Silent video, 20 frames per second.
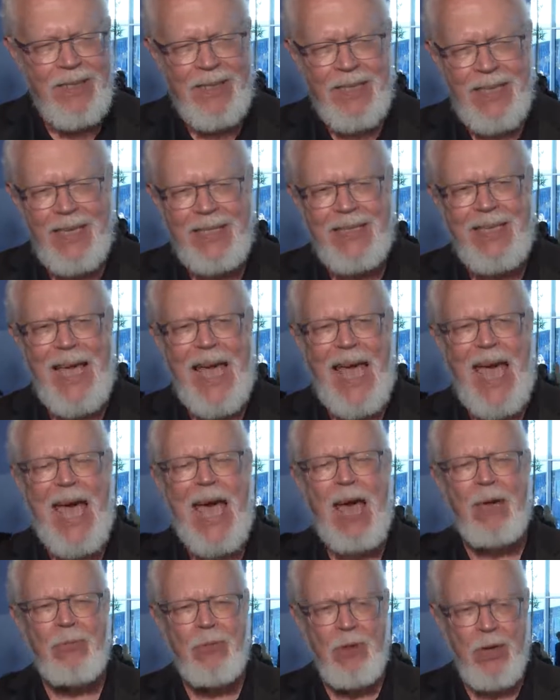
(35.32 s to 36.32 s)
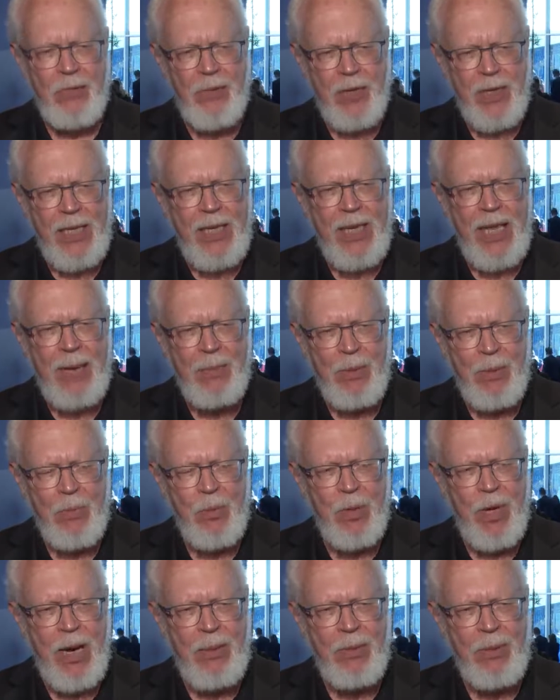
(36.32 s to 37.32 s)
That's half of the climate
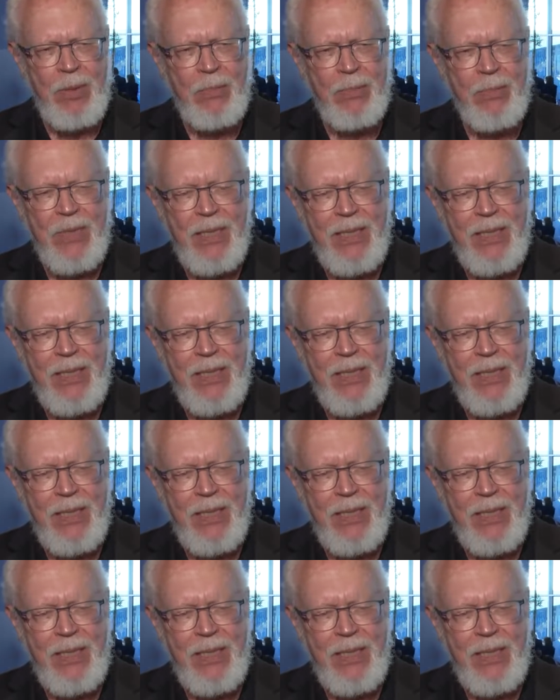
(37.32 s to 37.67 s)
problem.